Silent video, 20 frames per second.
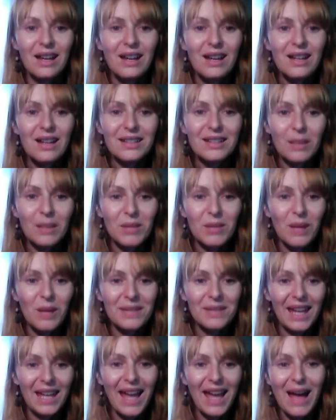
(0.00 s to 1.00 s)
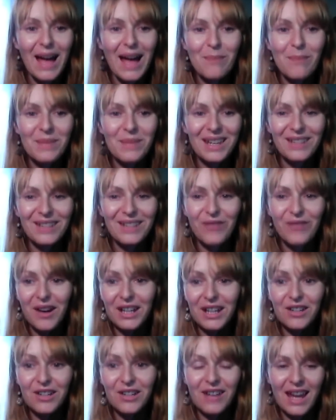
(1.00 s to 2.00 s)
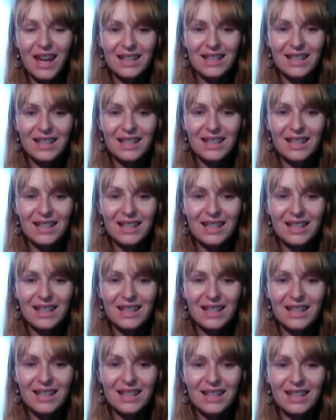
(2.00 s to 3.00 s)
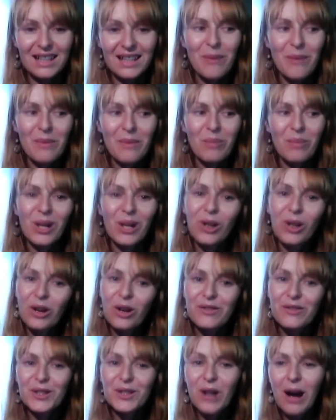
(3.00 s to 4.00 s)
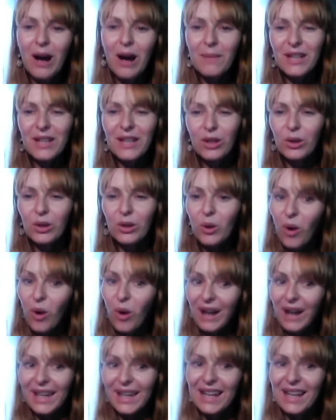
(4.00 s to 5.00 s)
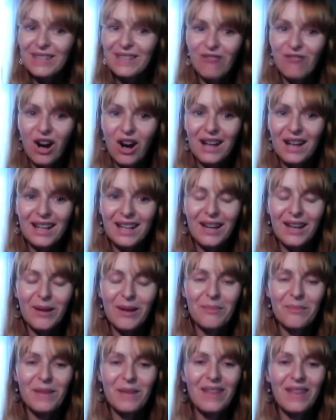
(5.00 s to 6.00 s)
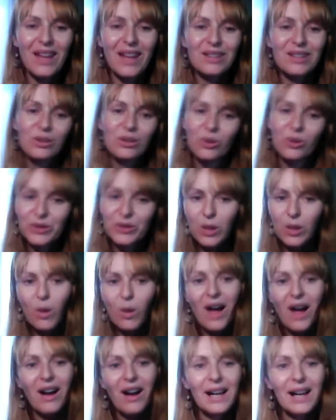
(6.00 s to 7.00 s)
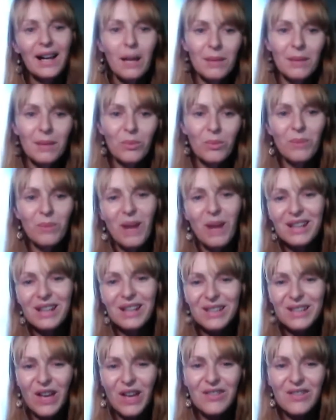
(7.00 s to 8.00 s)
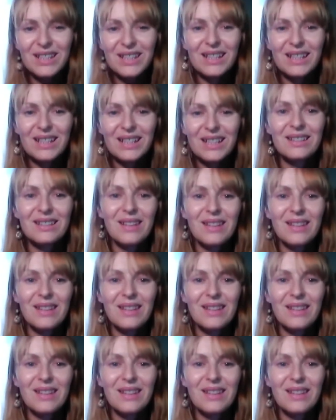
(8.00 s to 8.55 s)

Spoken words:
sometimes they can be very creative, but a lot of the time they don't quite get it right. And that's also where I come in with my services.